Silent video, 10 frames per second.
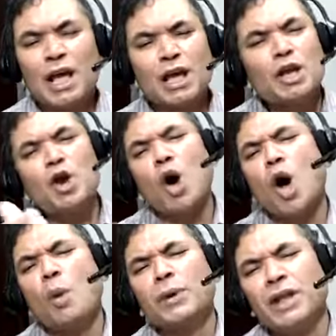You know
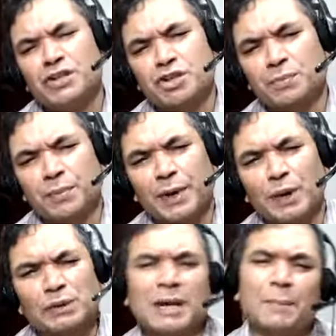how many
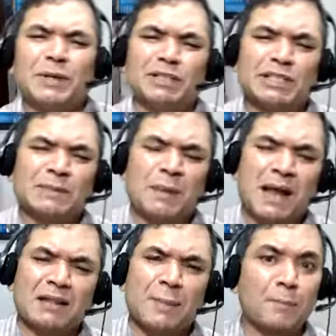entrepreneurs and
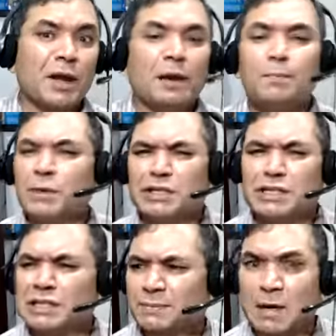businessmen, they become
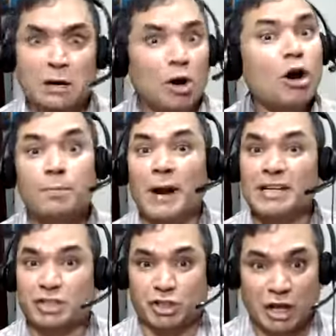businessmen not by
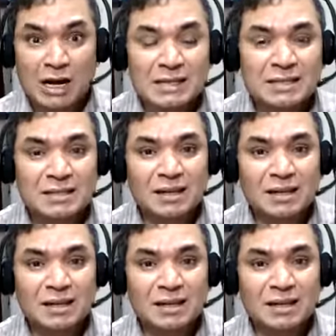chance?